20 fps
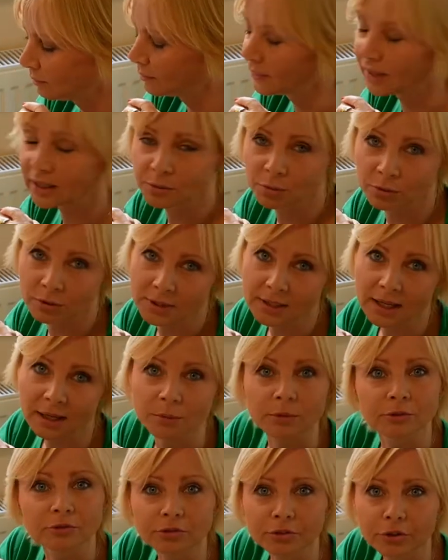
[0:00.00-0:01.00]
That's what it's
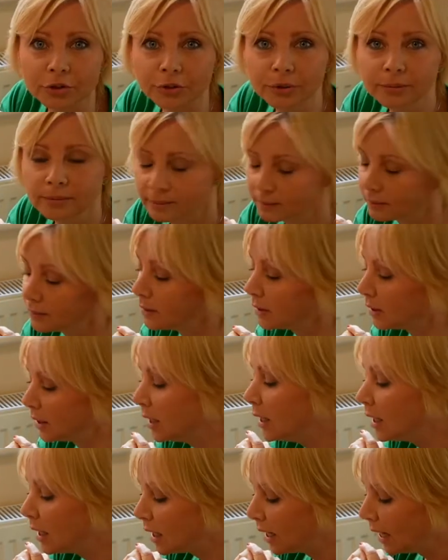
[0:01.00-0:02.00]
coming through.
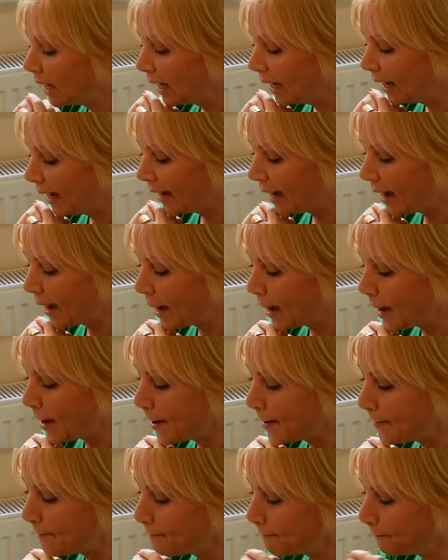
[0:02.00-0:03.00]

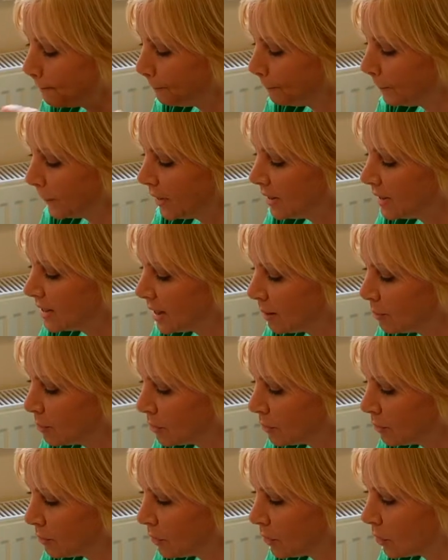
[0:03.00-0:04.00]
In terms
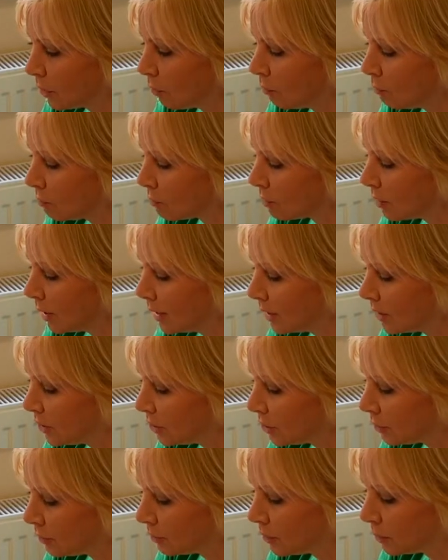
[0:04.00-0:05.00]
of the overall
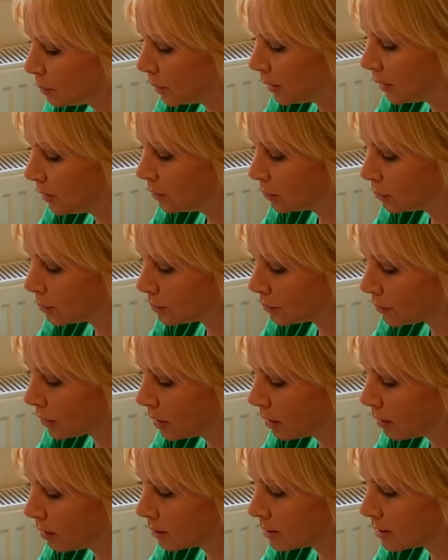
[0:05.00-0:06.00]
energy of the week, those three
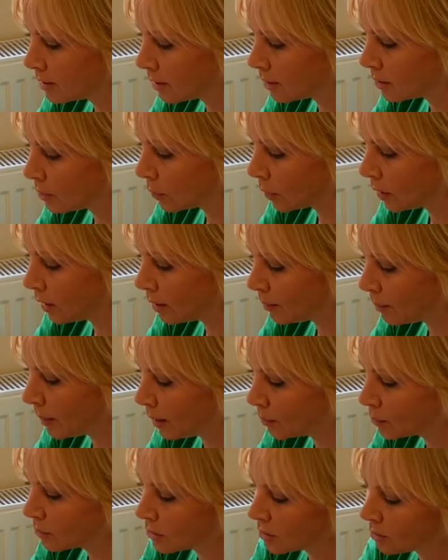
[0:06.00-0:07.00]
cards that's talking
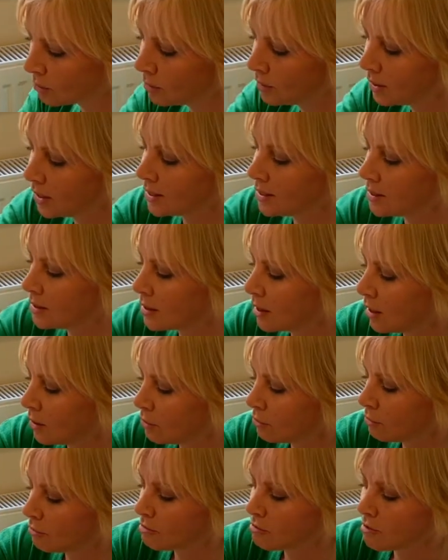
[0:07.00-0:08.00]
about, so this is kind
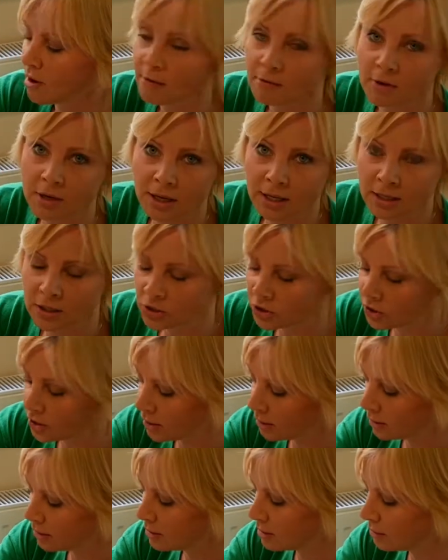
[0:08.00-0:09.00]
of crowning
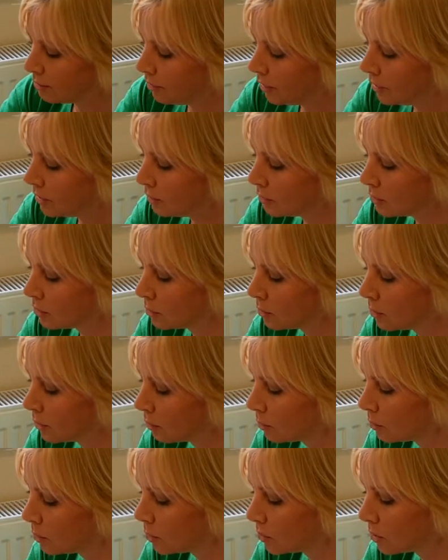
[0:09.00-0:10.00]
energy and is feeding to
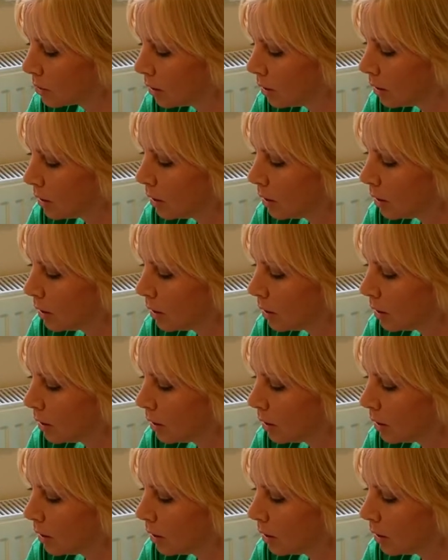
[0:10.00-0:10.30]
those